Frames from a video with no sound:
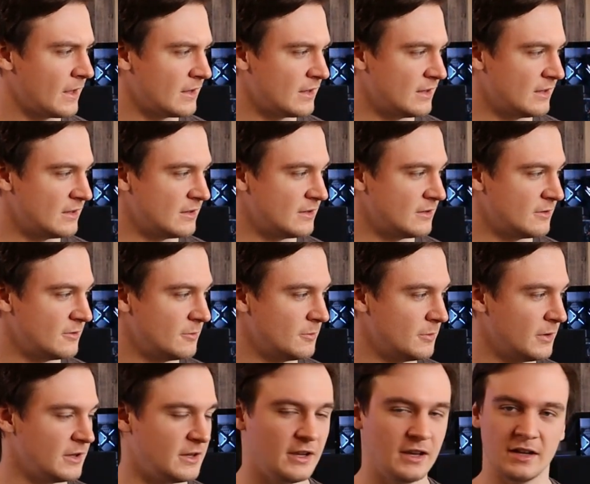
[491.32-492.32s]

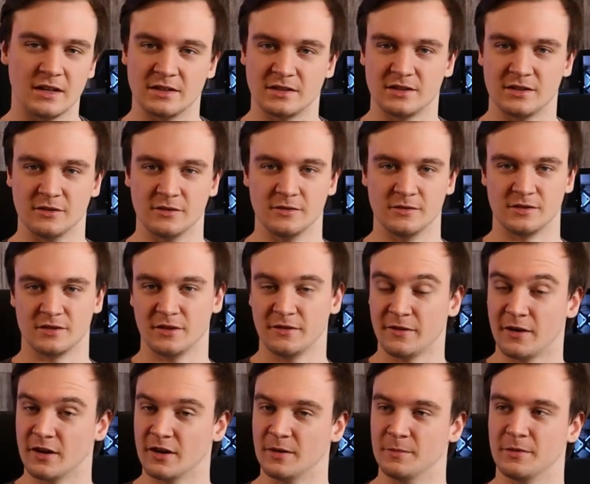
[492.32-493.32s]
But yeah, so
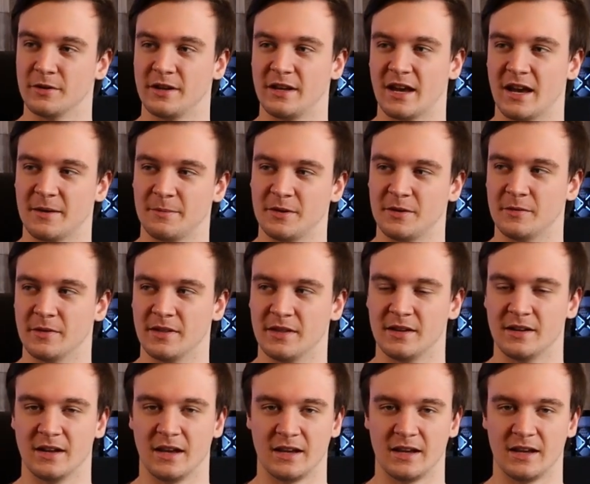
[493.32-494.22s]
far I'm pretty happy with it.